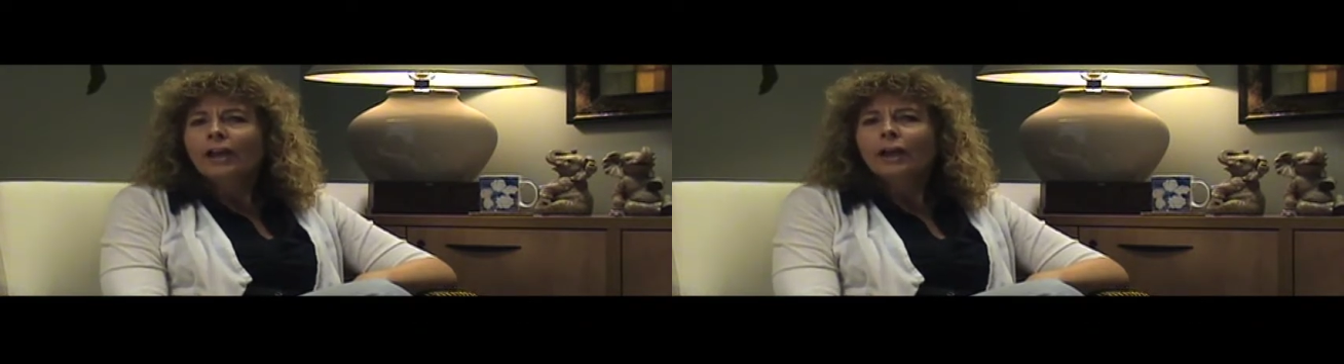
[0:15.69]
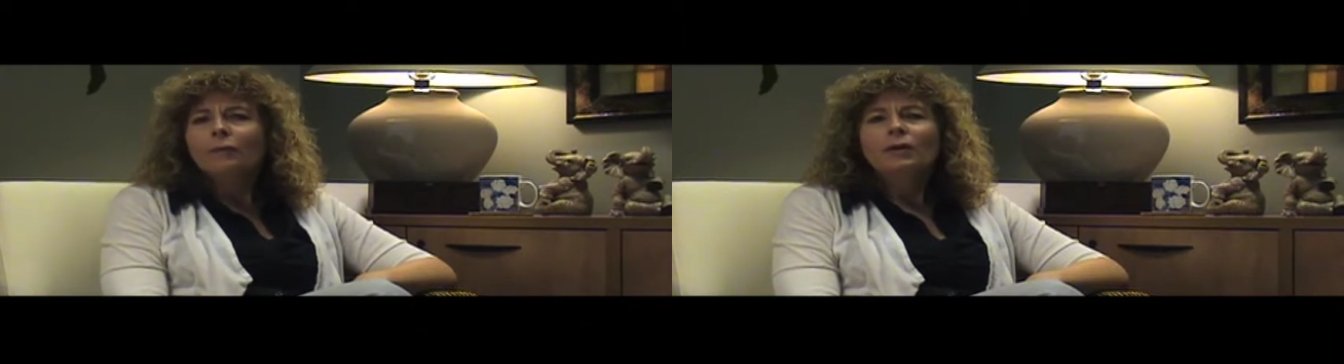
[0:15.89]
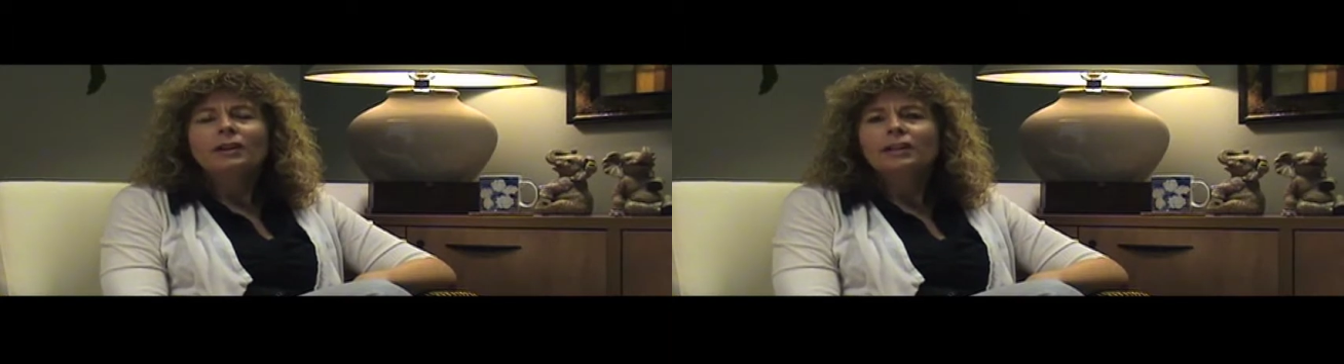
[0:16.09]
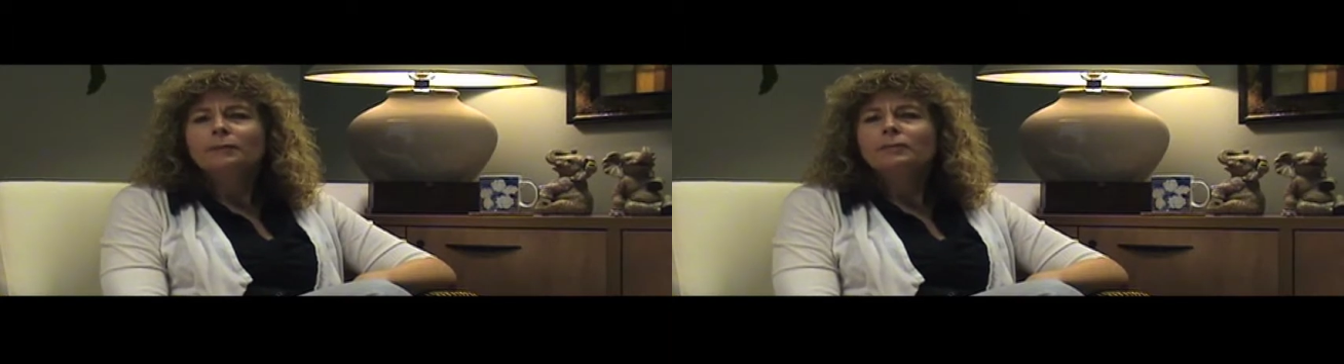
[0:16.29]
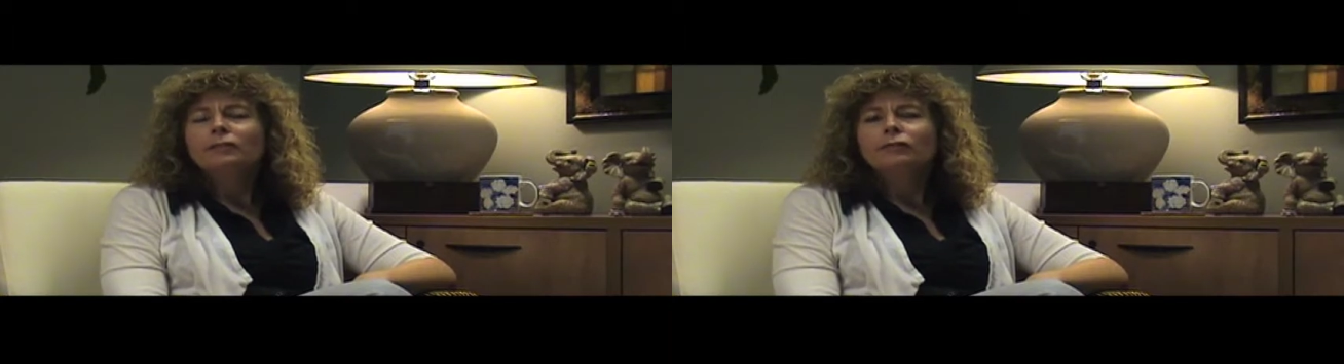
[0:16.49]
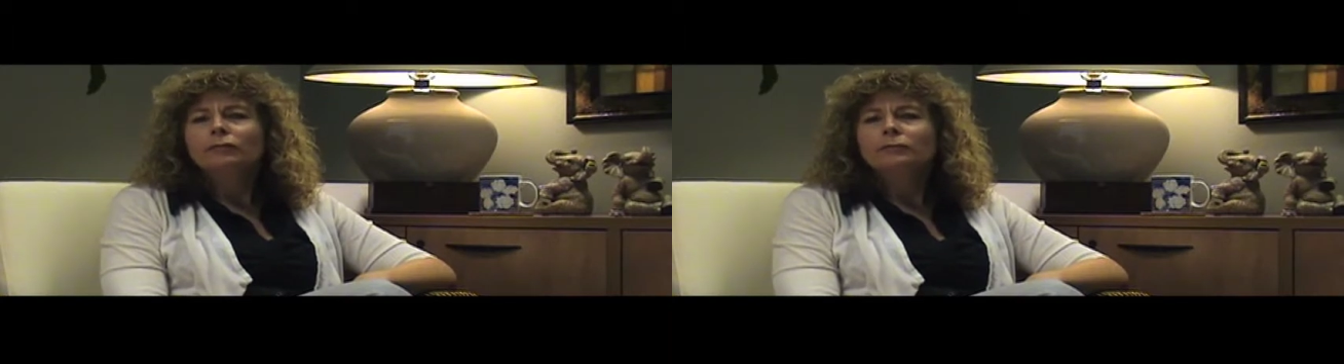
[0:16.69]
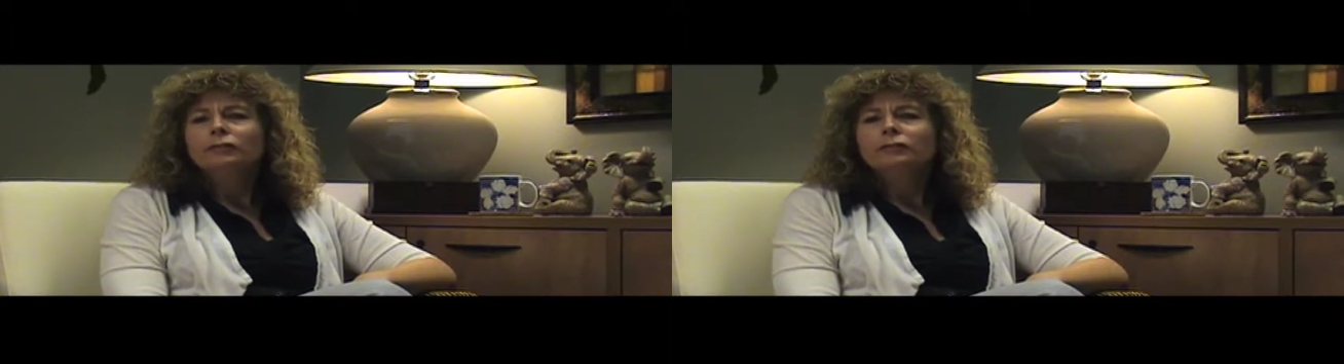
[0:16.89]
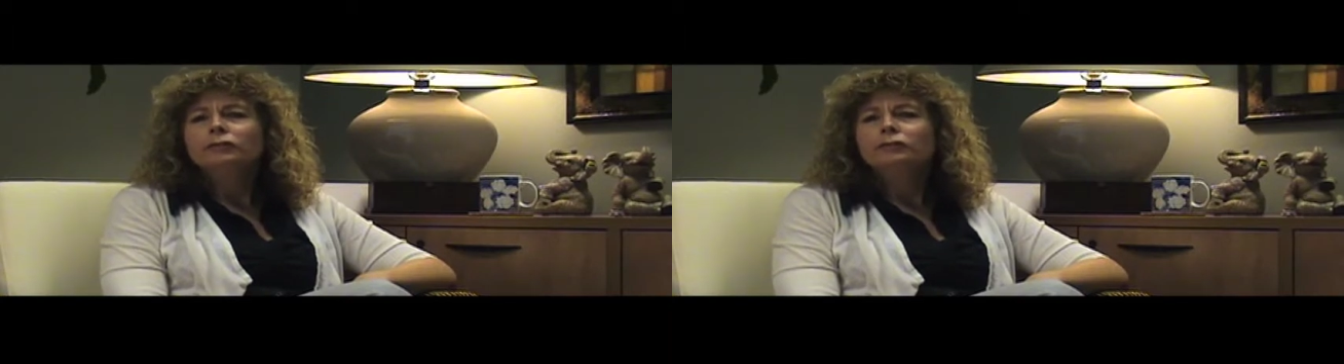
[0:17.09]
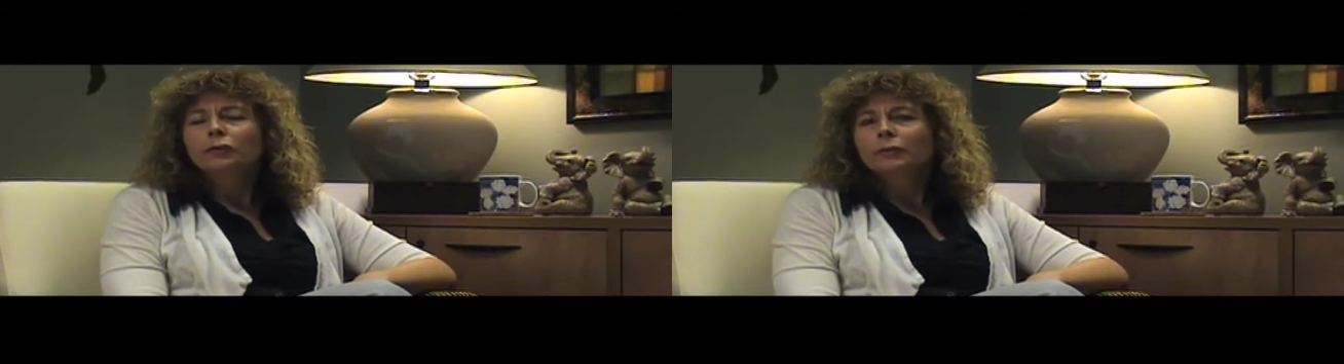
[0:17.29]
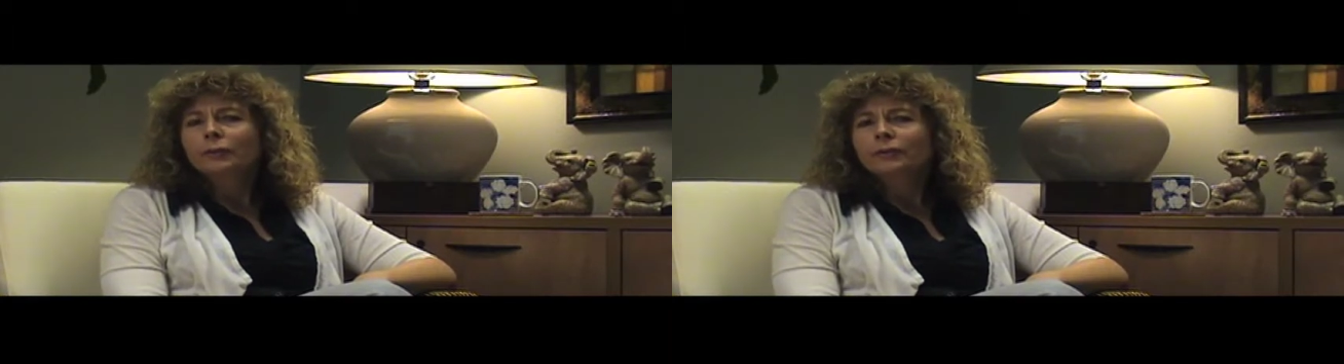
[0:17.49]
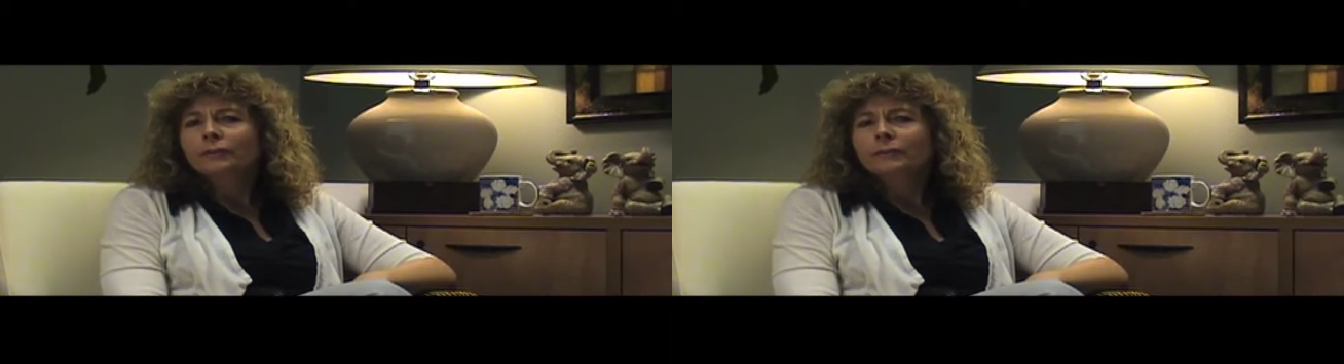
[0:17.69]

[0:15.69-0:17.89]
and what keeps you from moving forward.